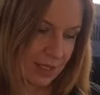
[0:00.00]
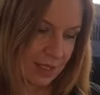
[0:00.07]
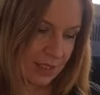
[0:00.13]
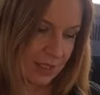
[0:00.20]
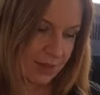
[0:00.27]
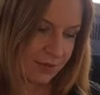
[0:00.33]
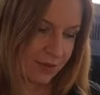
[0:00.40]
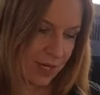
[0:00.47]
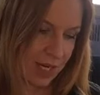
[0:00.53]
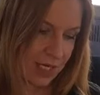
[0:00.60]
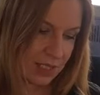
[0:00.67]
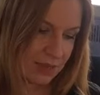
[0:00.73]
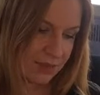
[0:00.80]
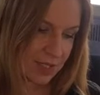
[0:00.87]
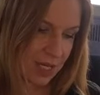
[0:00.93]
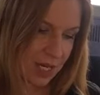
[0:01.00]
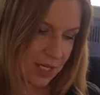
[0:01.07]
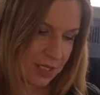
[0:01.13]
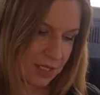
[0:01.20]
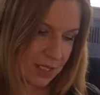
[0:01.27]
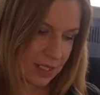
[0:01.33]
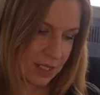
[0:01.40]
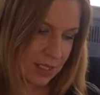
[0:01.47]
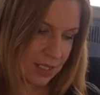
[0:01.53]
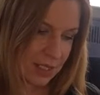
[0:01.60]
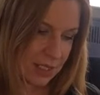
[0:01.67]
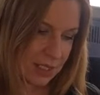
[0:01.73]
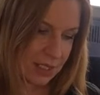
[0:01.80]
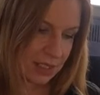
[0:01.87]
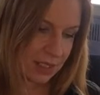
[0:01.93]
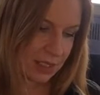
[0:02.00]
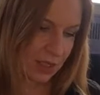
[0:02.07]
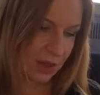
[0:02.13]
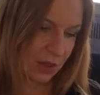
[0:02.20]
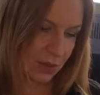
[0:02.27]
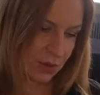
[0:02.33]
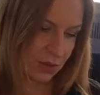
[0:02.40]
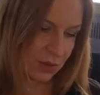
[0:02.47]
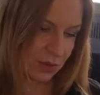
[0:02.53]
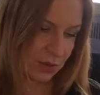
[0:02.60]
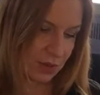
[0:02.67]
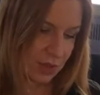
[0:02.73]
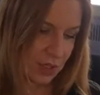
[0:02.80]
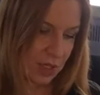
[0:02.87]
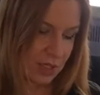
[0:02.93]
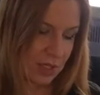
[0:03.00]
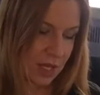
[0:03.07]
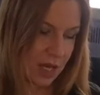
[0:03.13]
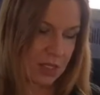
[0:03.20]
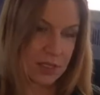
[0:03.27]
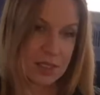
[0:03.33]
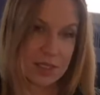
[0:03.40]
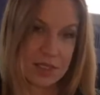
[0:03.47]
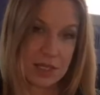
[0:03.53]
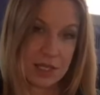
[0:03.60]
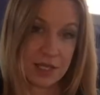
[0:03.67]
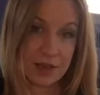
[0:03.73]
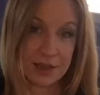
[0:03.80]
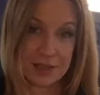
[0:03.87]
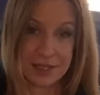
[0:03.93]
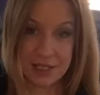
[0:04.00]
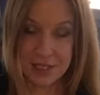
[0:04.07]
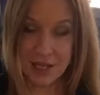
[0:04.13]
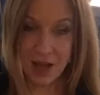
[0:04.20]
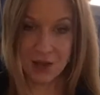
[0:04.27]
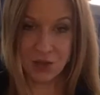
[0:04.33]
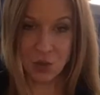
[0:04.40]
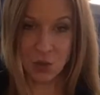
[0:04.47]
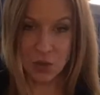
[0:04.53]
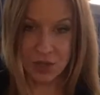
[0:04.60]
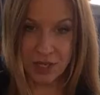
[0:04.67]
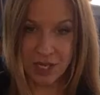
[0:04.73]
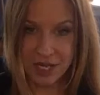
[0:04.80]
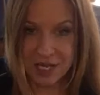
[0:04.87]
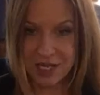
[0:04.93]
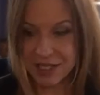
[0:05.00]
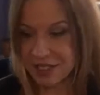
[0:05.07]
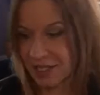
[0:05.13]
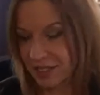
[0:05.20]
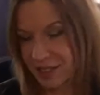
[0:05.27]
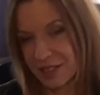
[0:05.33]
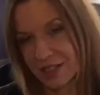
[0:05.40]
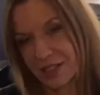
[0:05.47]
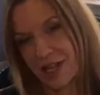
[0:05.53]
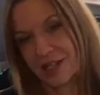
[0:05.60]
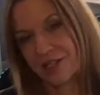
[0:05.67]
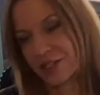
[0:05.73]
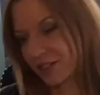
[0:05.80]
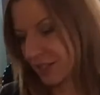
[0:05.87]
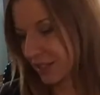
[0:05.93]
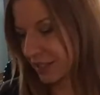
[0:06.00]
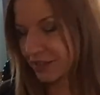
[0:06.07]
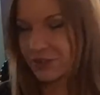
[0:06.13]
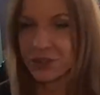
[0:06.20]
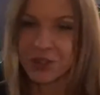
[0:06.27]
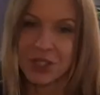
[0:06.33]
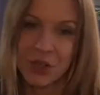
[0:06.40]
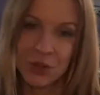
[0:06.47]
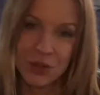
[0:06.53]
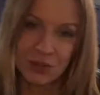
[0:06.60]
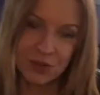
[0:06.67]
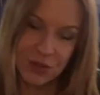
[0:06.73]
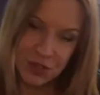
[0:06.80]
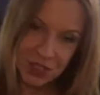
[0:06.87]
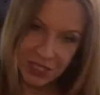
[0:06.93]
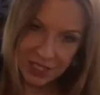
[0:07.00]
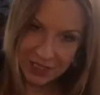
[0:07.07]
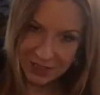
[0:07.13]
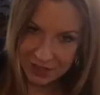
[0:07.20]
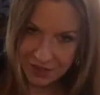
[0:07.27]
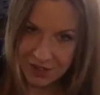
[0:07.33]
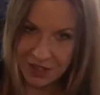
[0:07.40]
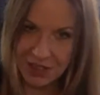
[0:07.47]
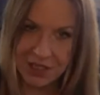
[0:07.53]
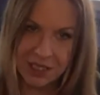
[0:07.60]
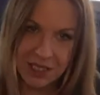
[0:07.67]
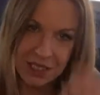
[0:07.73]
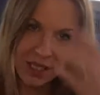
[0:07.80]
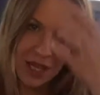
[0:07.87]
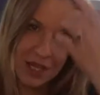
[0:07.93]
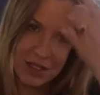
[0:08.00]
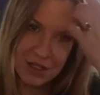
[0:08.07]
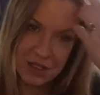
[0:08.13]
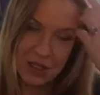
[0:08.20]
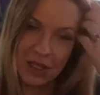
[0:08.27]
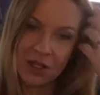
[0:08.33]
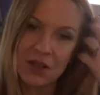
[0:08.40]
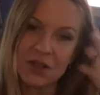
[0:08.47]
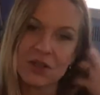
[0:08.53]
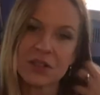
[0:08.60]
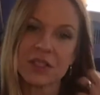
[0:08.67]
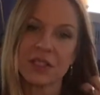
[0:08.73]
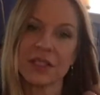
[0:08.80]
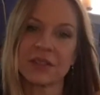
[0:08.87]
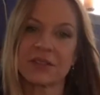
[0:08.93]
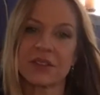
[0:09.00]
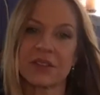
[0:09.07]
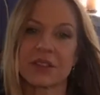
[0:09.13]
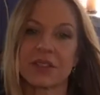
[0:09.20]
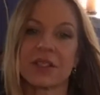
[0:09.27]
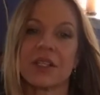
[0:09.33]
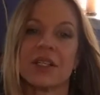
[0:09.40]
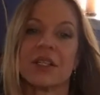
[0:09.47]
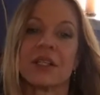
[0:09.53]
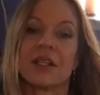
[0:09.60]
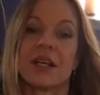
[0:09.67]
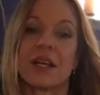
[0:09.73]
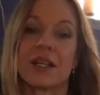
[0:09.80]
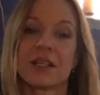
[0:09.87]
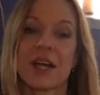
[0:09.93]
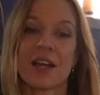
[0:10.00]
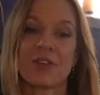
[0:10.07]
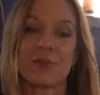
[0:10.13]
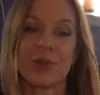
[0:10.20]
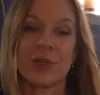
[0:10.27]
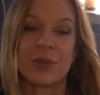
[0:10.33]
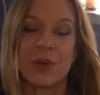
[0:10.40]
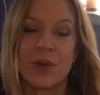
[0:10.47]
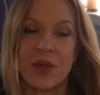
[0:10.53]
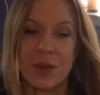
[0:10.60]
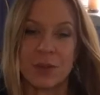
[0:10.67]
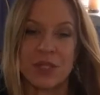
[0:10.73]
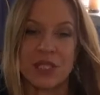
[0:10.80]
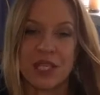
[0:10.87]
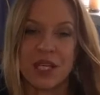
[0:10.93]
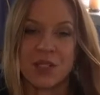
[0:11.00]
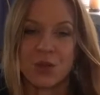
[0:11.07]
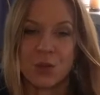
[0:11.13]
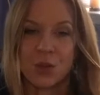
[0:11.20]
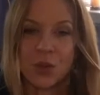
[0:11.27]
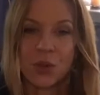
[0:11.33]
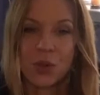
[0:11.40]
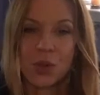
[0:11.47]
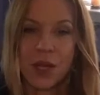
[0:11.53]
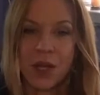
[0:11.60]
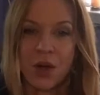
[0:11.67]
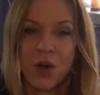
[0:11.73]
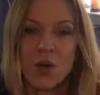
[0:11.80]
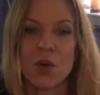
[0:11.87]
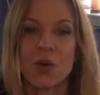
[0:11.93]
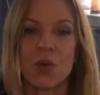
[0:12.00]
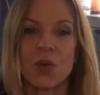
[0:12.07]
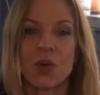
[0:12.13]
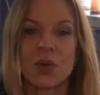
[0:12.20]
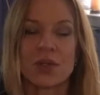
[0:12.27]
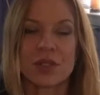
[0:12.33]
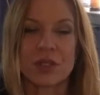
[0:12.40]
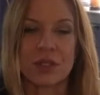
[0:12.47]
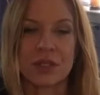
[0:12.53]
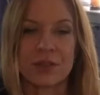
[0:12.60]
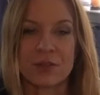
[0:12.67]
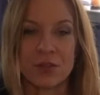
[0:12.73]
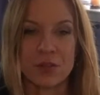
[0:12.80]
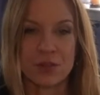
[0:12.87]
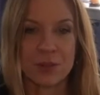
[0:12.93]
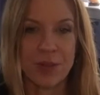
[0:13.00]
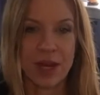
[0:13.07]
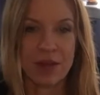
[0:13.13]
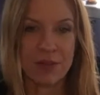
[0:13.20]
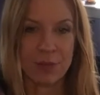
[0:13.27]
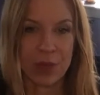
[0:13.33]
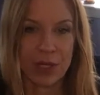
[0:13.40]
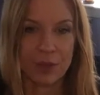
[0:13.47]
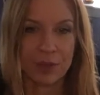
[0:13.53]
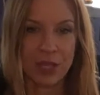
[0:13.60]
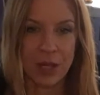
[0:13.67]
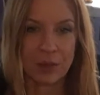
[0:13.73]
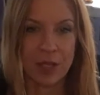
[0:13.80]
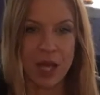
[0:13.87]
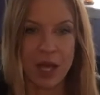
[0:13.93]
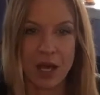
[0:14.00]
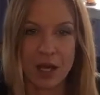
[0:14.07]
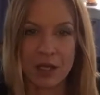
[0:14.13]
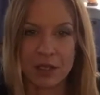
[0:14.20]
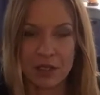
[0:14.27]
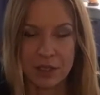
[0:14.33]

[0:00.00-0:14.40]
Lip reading: Different kinds of toxins, toxicity in the detox organs, because it's not just the liver. When you first get into the detox, you're like, oh, it's the liver. A lot of people in the MCS world are like, oh, it's the liver pathway, blah, blah.